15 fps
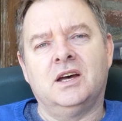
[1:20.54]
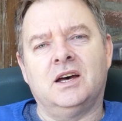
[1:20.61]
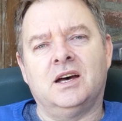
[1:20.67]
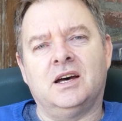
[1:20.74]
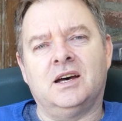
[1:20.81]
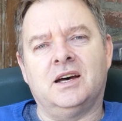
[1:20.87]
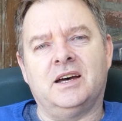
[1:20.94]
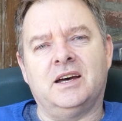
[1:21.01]

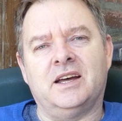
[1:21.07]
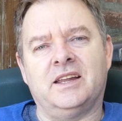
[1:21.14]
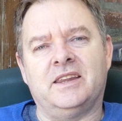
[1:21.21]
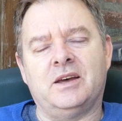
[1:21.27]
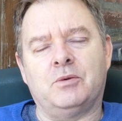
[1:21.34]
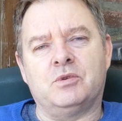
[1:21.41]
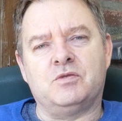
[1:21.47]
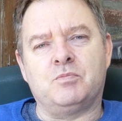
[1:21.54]

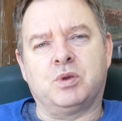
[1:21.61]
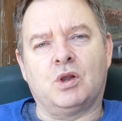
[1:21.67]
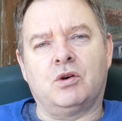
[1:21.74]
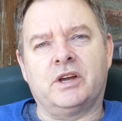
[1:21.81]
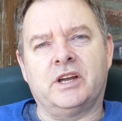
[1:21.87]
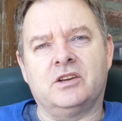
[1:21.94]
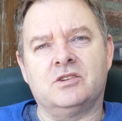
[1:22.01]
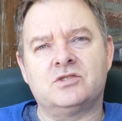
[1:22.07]
that was
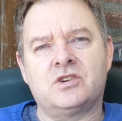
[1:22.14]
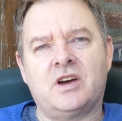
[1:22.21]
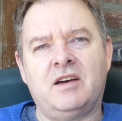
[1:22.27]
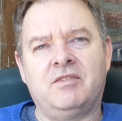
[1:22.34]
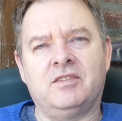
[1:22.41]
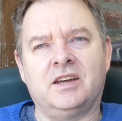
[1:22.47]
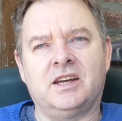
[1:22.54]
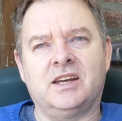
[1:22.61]
blocking
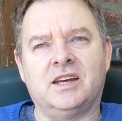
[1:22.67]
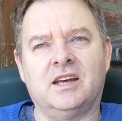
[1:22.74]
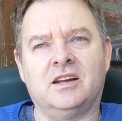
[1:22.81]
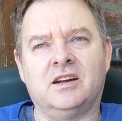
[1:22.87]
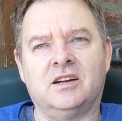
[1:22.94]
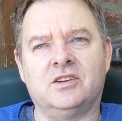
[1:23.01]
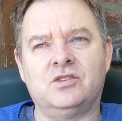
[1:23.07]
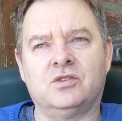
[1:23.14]
traffic,
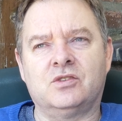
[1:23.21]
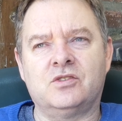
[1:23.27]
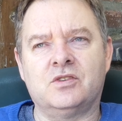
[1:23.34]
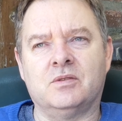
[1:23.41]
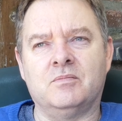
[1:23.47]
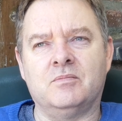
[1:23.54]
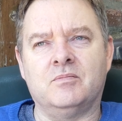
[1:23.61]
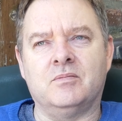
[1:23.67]
and I took
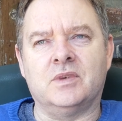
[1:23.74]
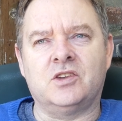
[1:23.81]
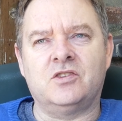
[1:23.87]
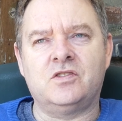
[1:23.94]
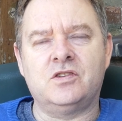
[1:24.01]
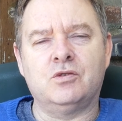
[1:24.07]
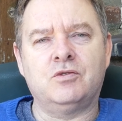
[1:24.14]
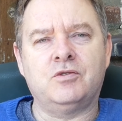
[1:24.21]
some
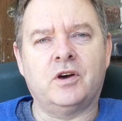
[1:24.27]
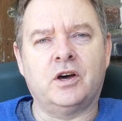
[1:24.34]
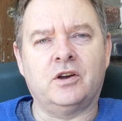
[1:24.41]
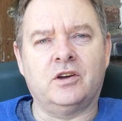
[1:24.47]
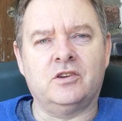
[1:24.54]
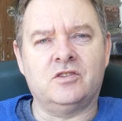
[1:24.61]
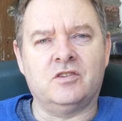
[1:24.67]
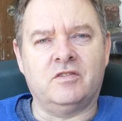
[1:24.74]
still
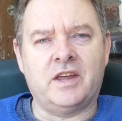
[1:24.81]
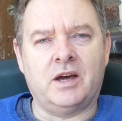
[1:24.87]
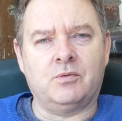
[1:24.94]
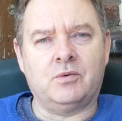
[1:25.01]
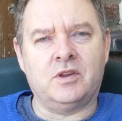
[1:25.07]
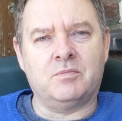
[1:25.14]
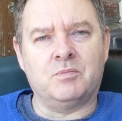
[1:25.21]
photos of that with